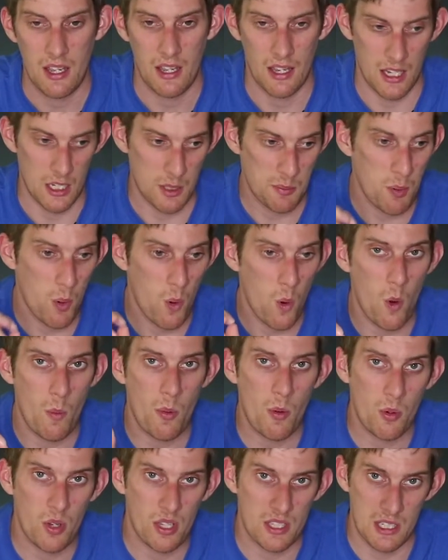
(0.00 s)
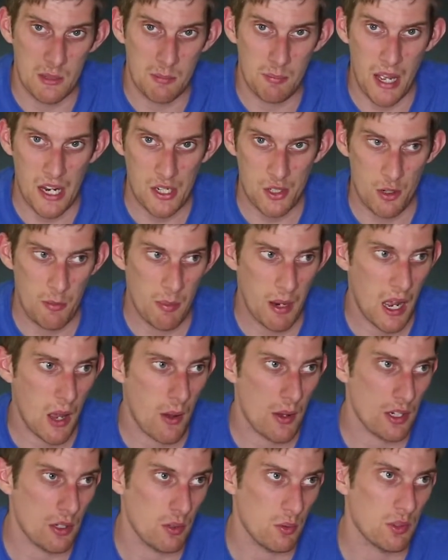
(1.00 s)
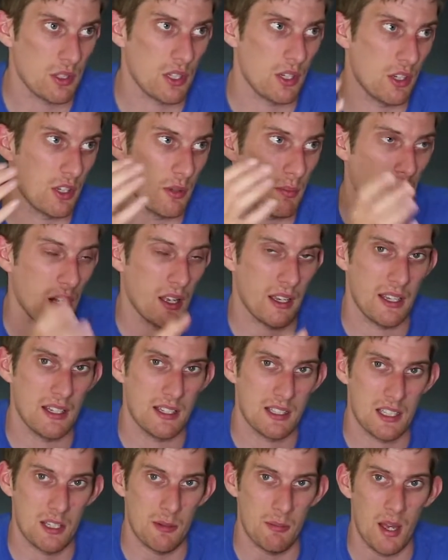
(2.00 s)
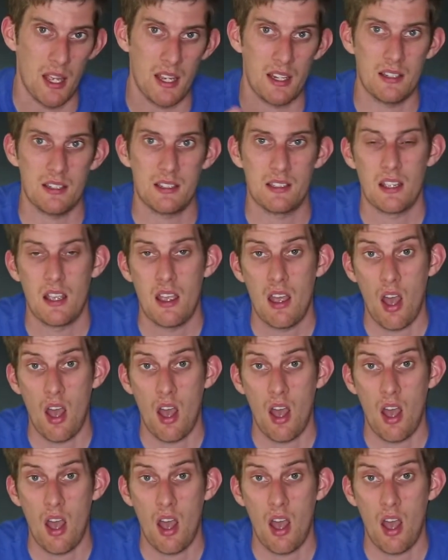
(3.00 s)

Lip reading: It's portable because it's battery powered and also you can plug it into the mains.